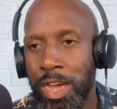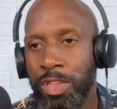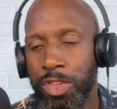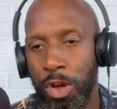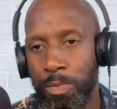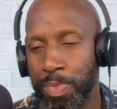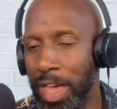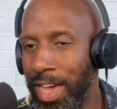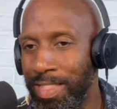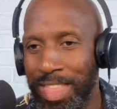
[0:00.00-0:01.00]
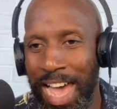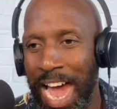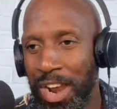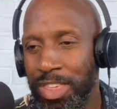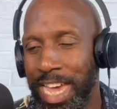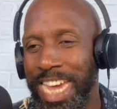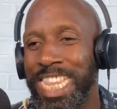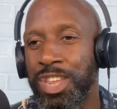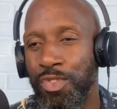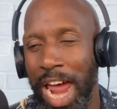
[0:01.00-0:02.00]
So how does that
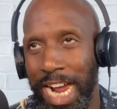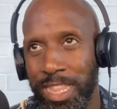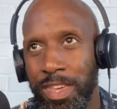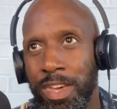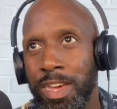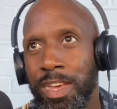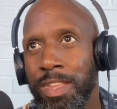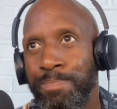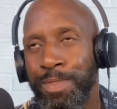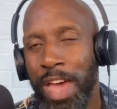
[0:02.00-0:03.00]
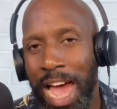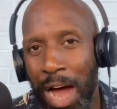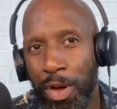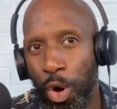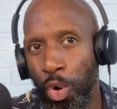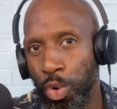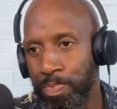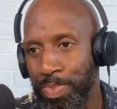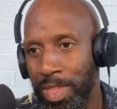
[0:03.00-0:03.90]
interact? So how it all